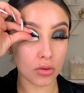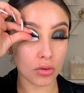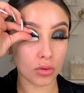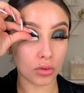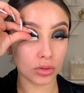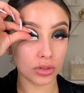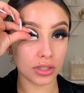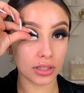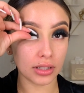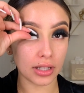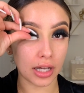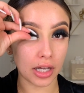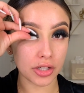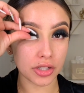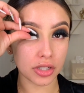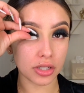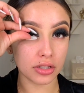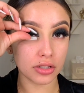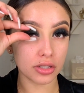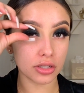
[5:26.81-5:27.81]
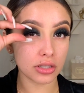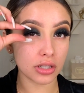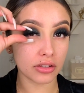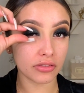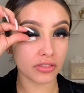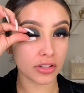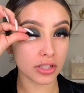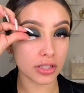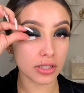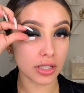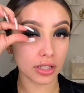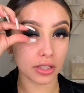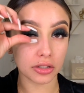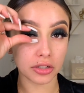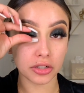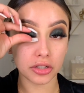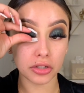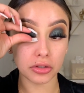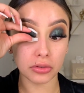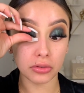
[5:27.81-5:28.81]
hold the lash in just like for a
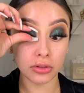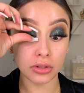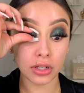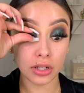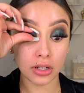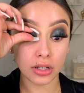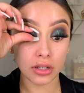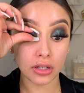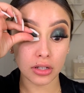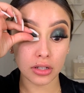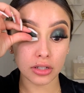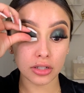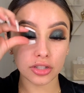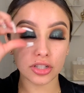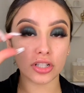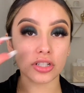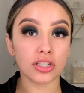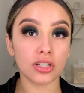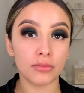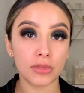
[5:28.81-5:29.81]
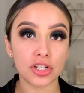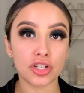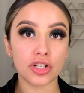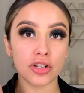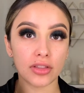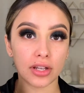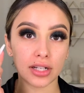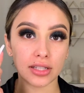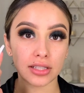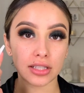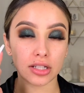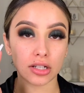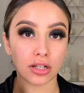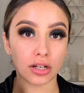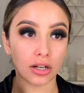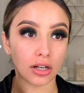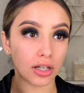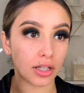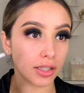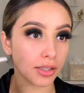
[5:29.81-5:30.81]
second or two, just to make sure that it's
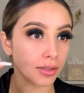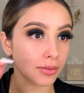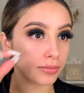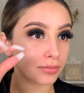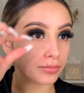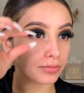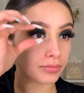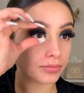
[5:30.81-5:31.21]
stuck on.